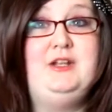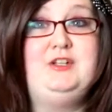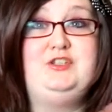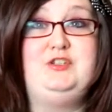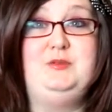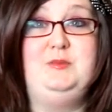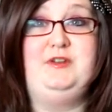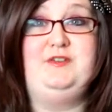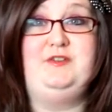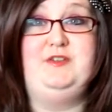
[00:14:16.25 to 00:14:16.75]

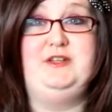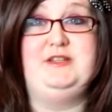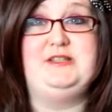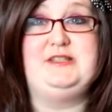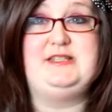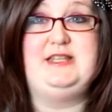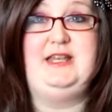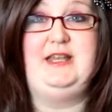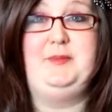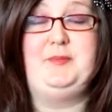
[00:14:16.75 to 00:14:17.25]
to my
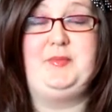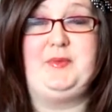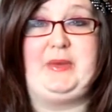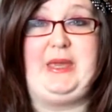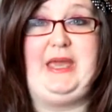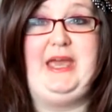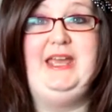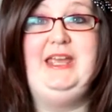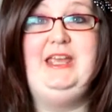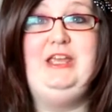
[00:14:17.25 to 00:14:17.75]
first tip,
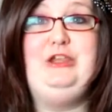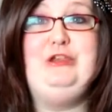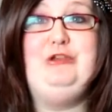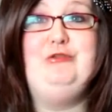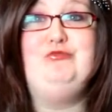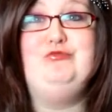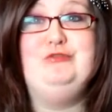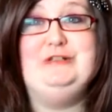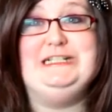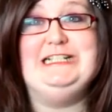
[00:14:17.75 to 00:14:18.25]
okay? You
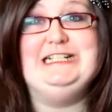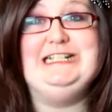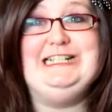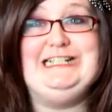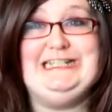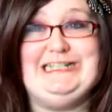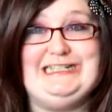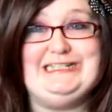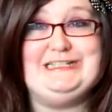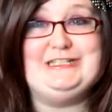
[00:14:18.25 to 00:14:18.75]
really
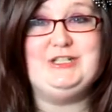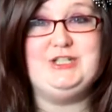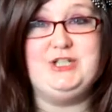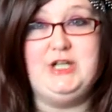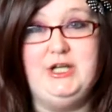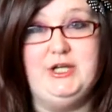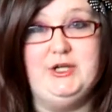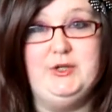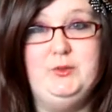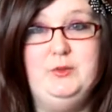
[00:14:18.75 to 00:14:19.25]
need to
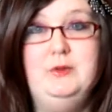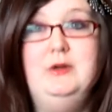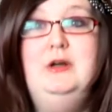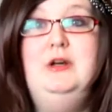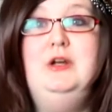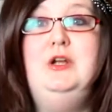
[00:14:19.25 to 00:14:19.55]
know